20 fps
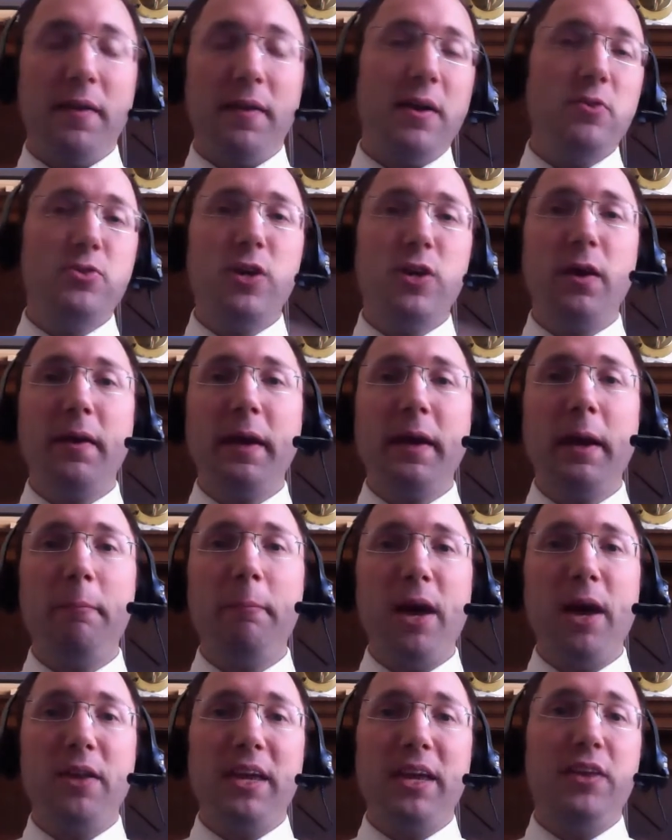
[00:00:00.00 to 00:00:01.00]
Now I'm talking
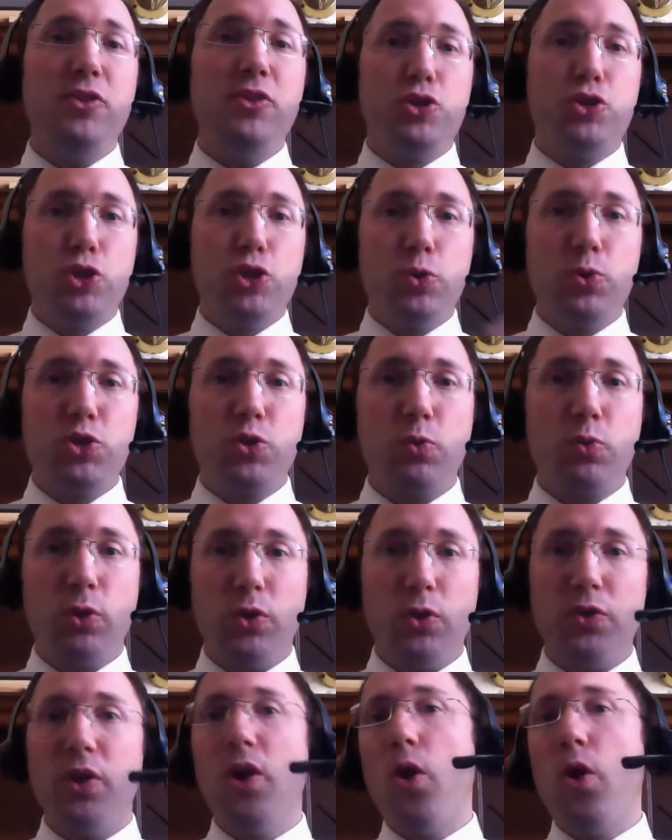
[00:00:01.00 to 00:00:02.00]
about in the Jewish
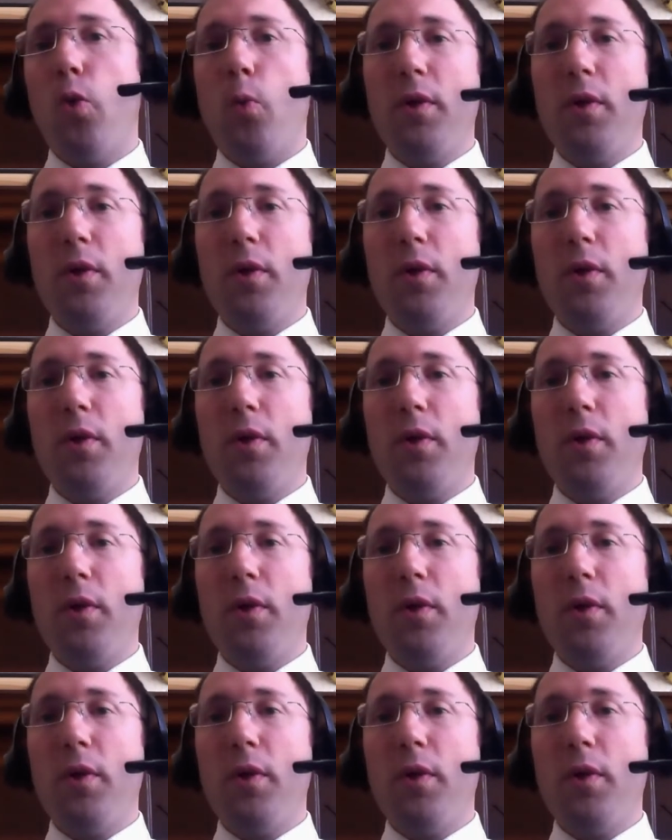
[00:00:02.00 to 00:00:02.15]
world.